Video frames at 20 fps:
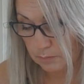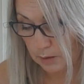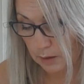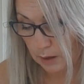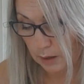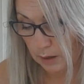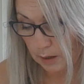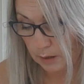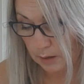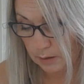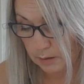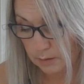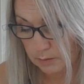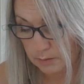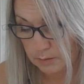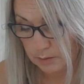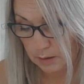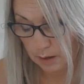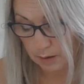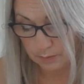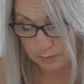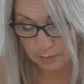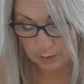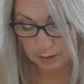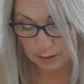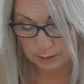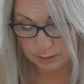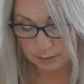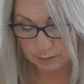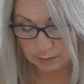And
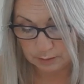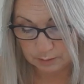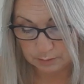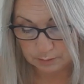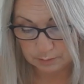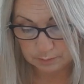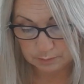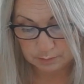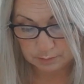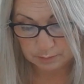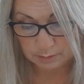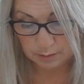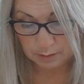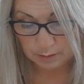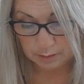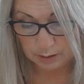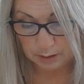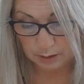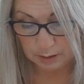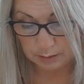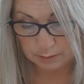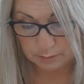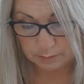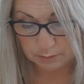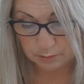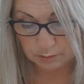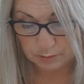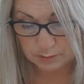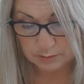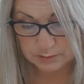that is at
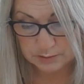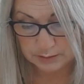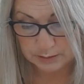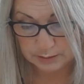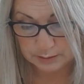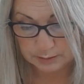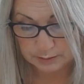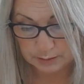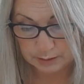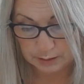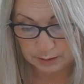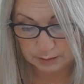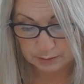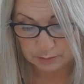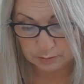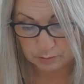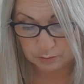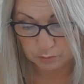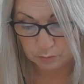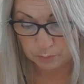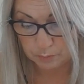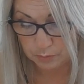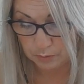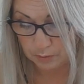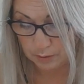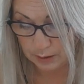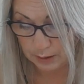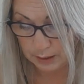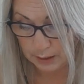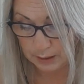13 Ku
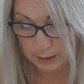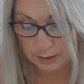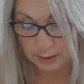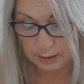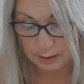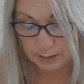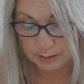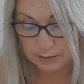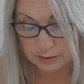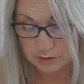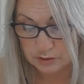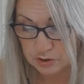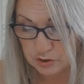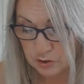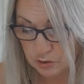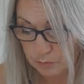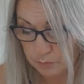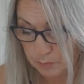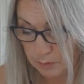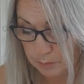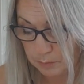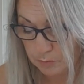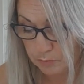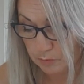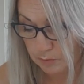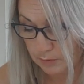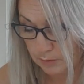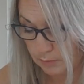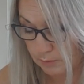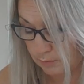per L, and it should be
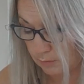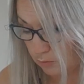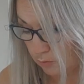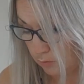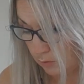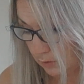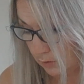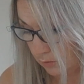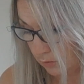between 0 and